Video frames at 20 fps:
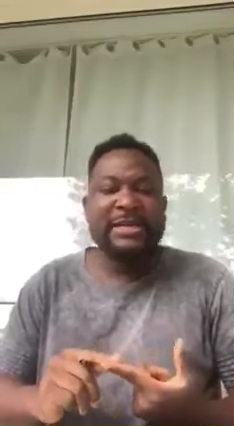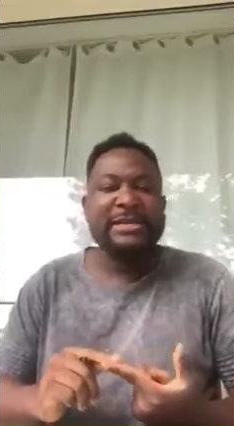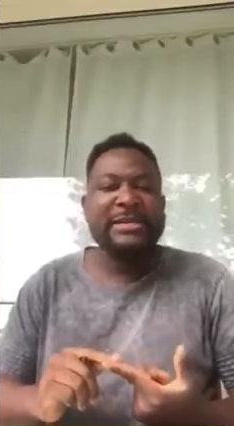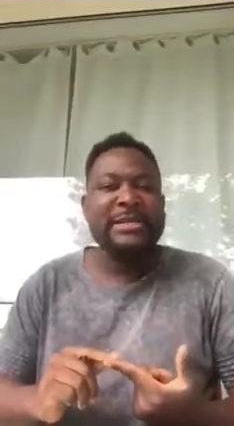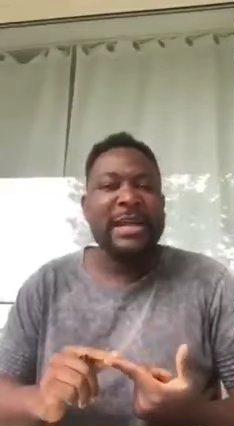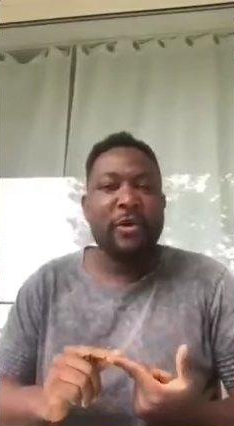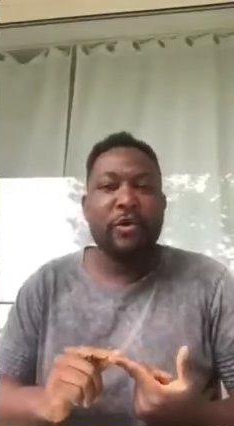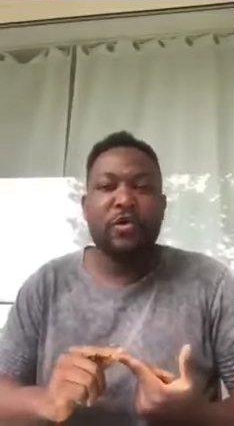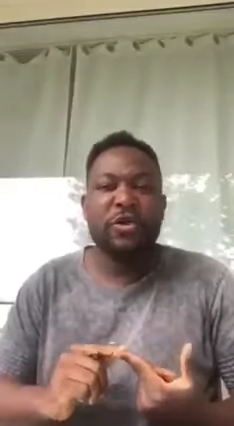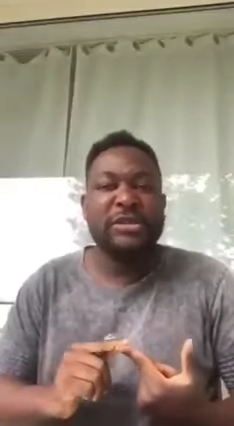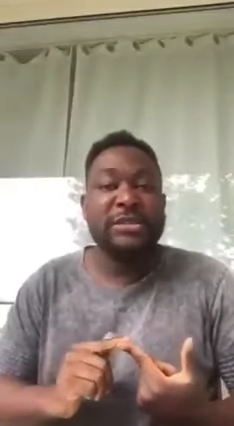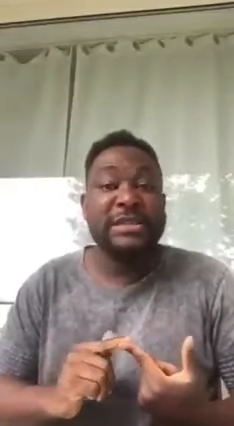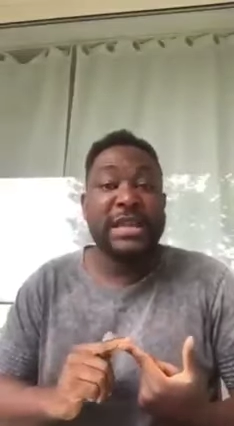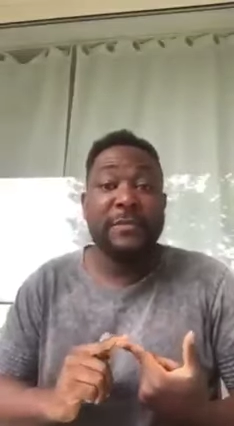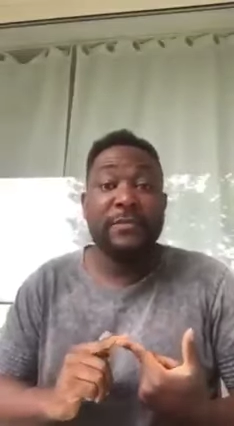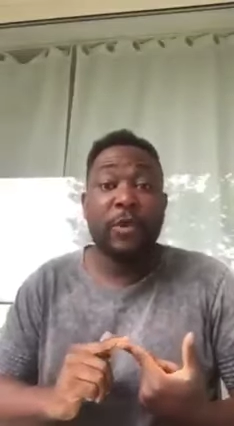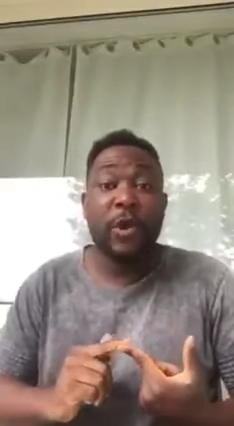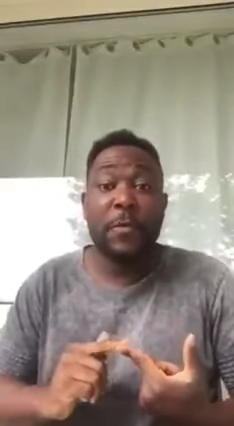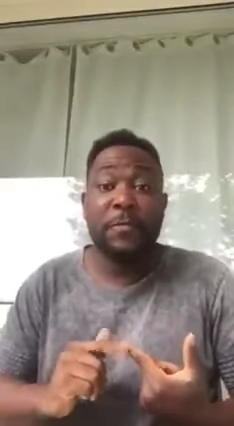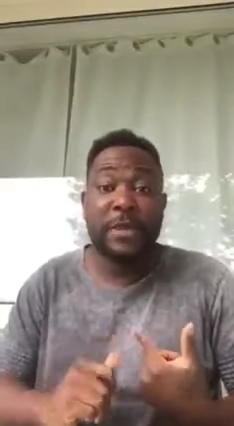Sako
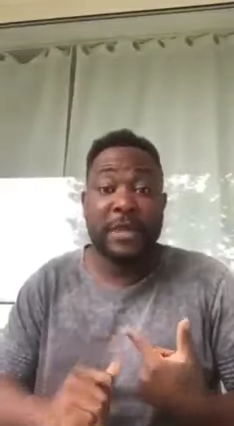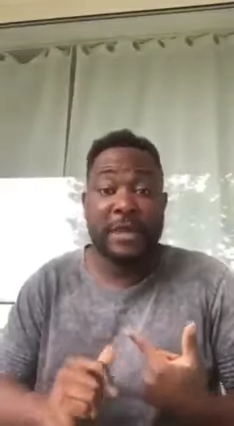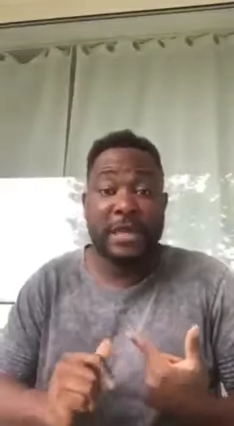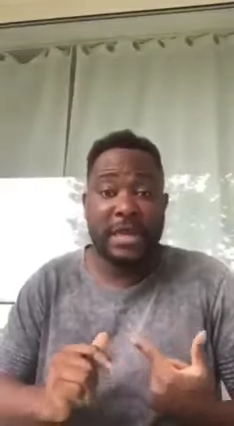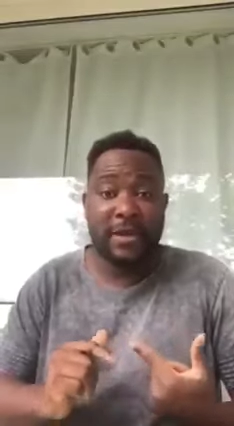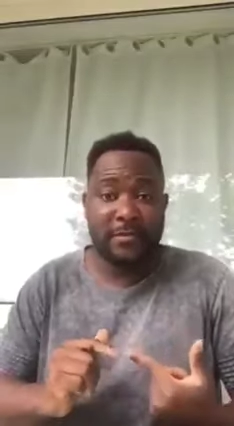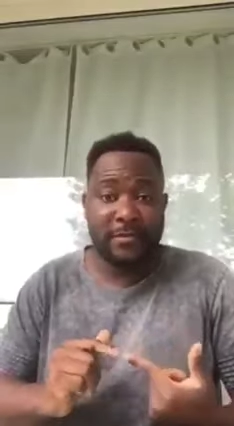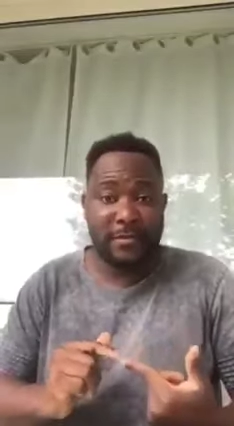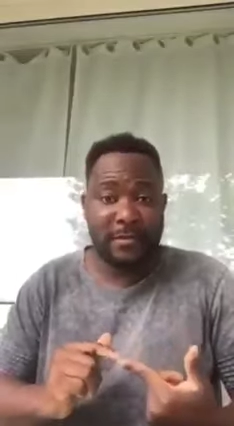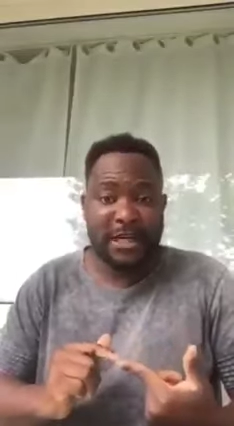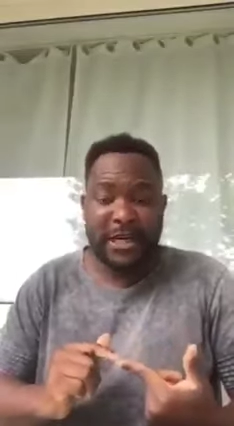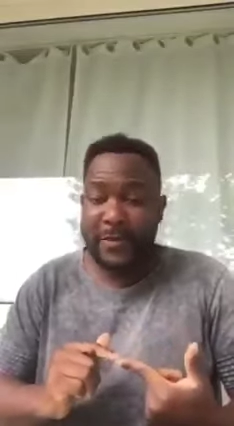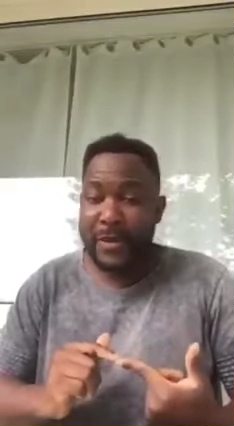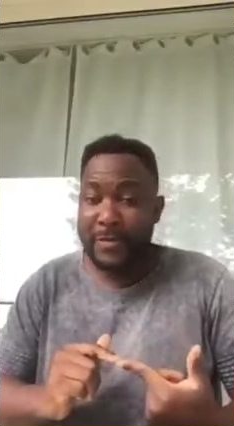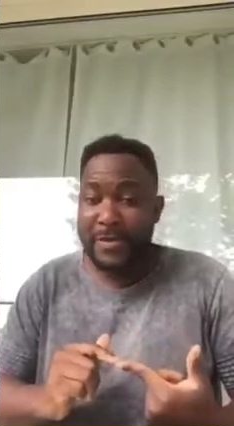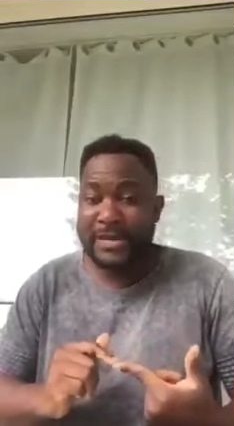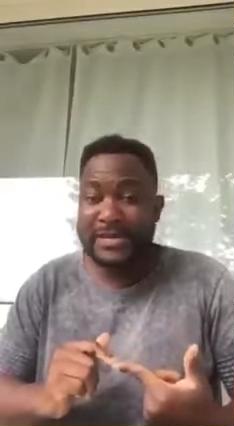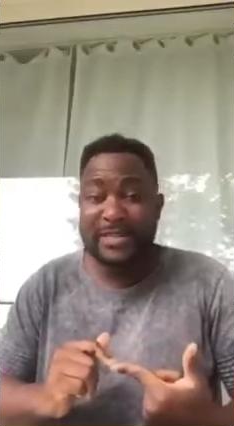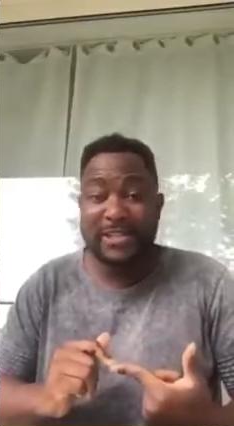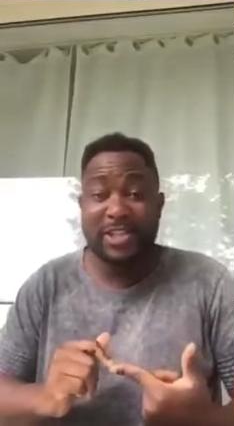stepped up the game.
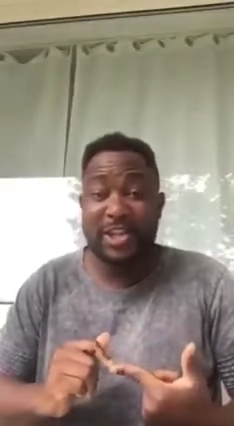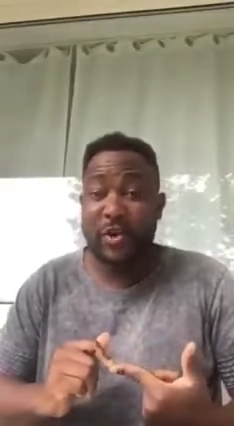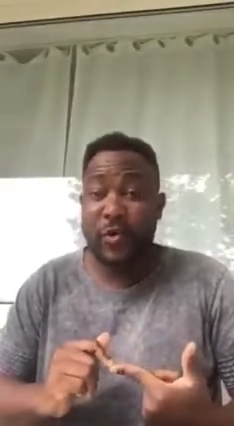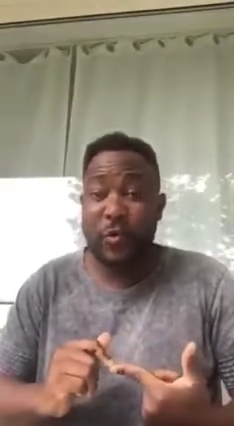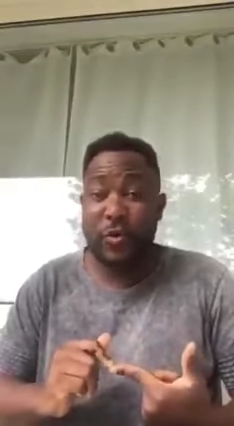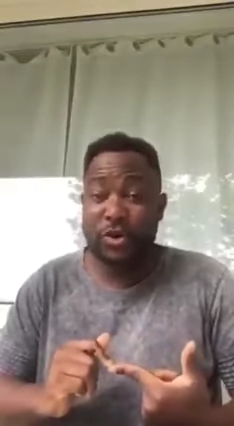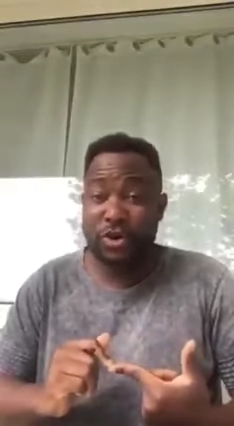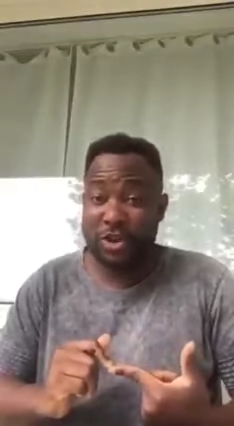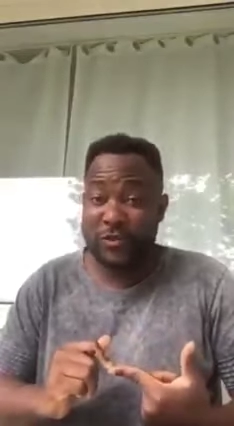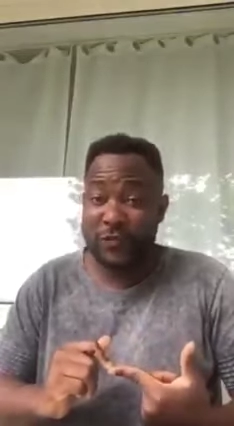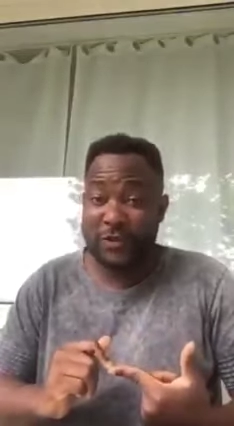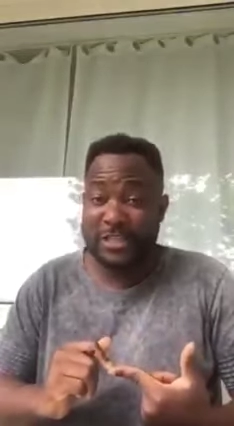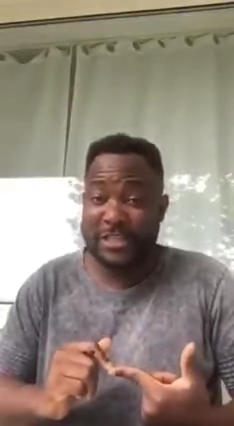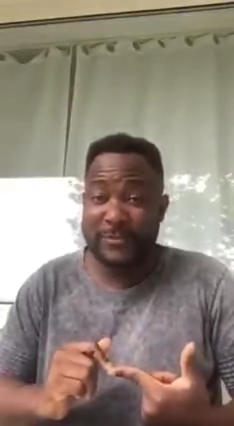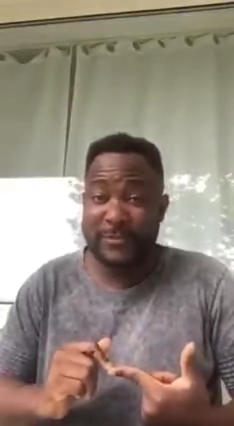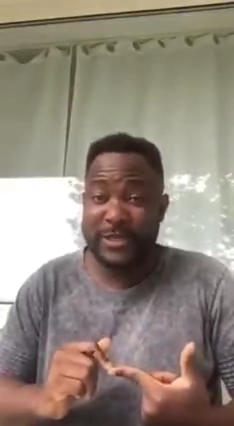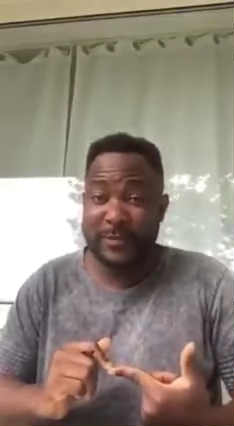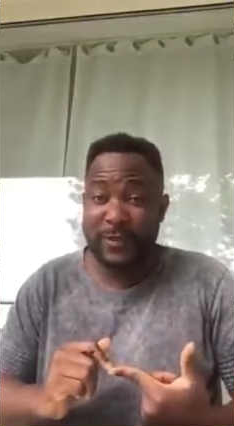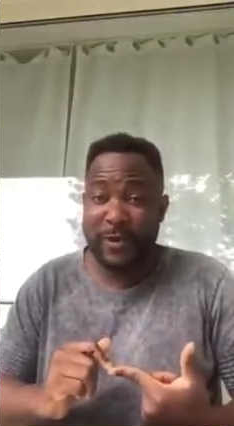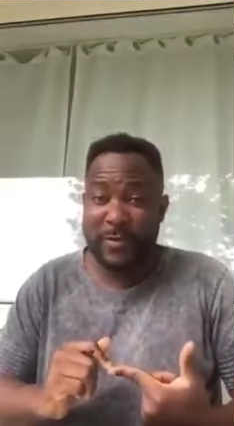Remember, Sisiku was just for
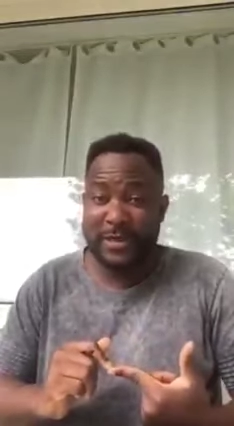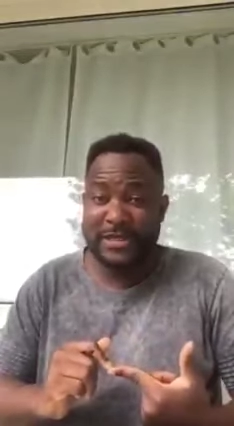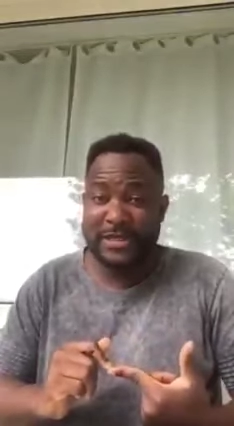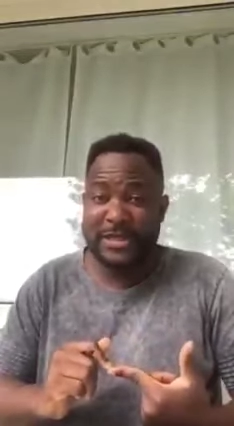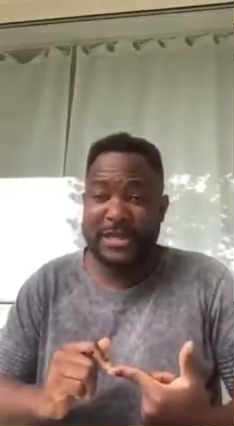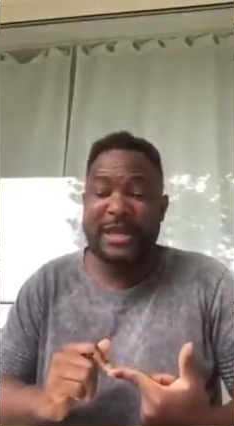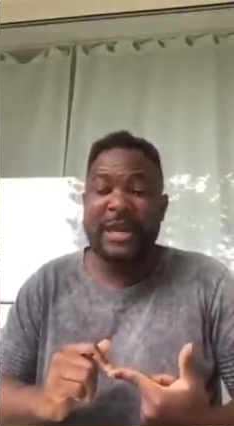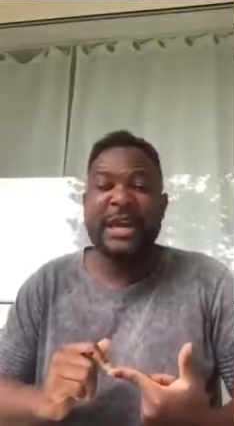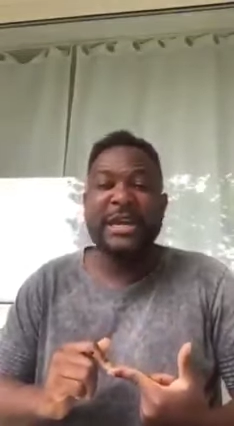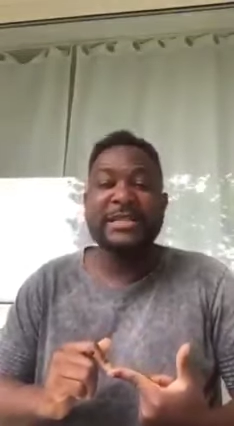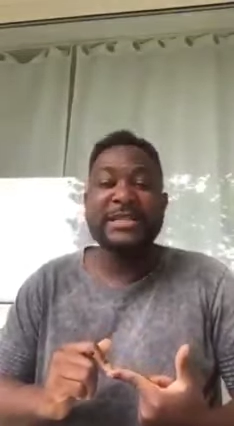this diplomacy.